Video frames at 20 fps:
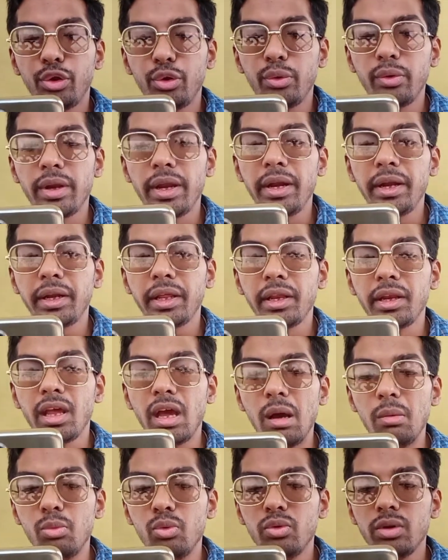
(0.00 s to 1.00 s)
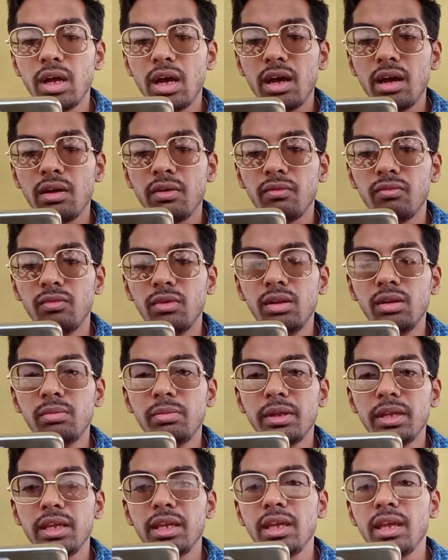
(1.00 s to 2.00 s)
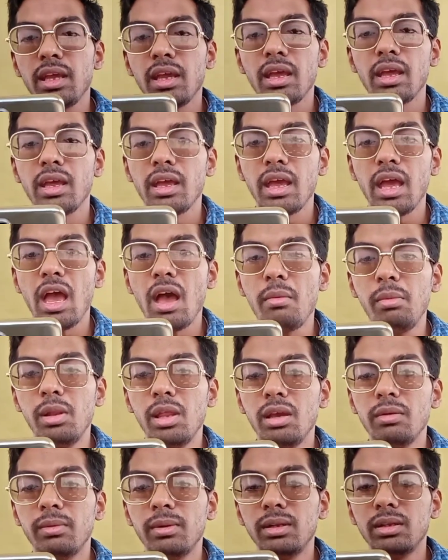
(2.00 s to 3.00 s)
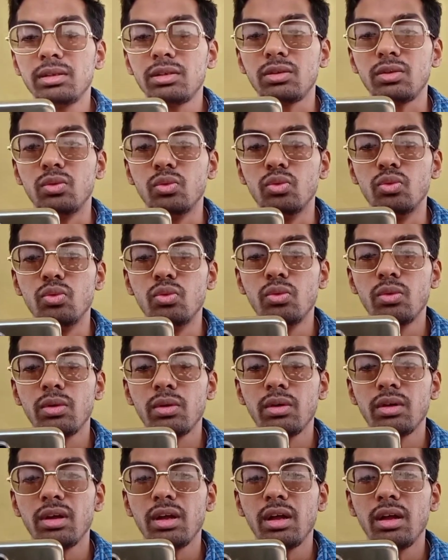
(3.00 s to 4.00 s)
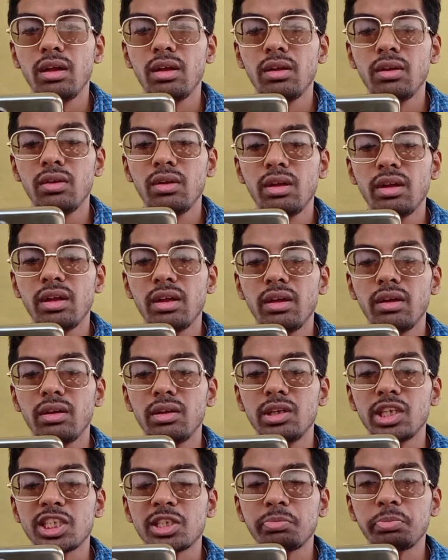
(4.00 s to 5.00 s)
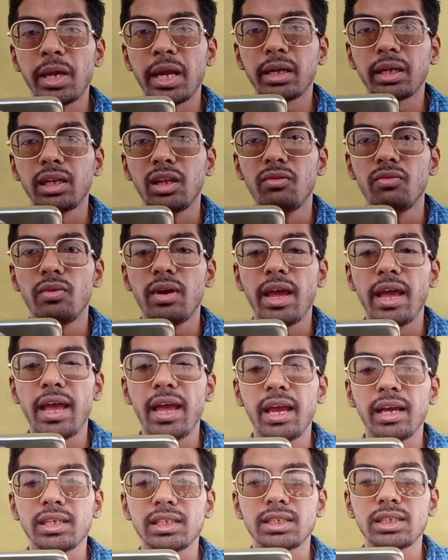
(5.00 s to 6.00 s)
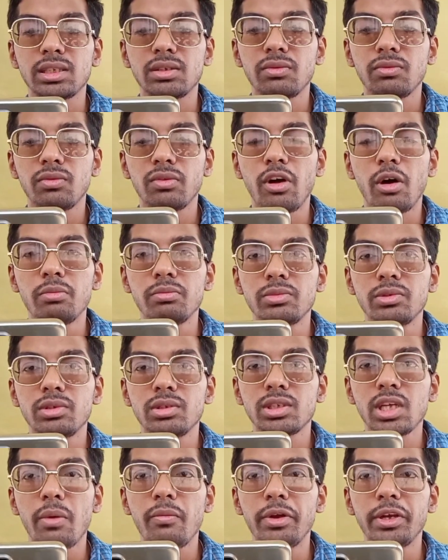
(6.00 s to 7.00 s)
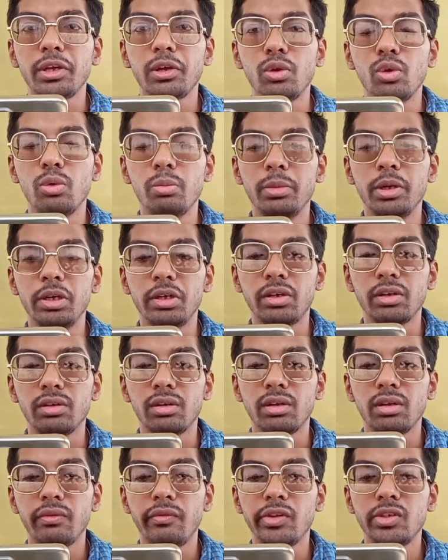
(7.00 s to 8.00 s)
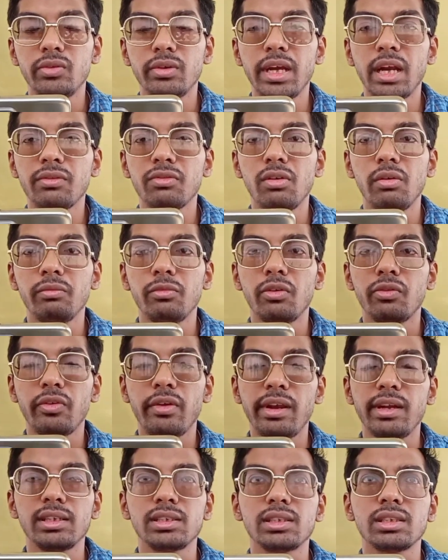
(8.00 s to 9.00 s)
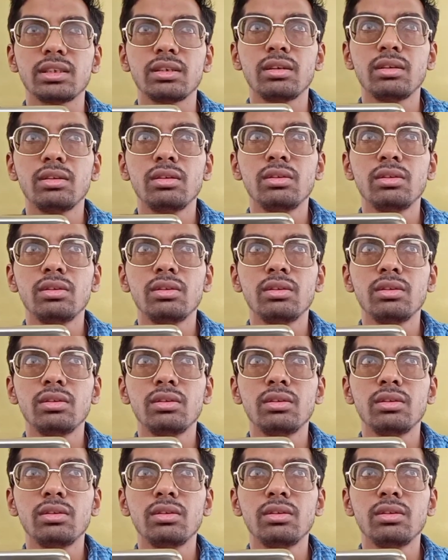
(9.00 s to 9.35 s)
Tyrunt, and Amaura will be available through respective acts from 7 km, which you get from your friends.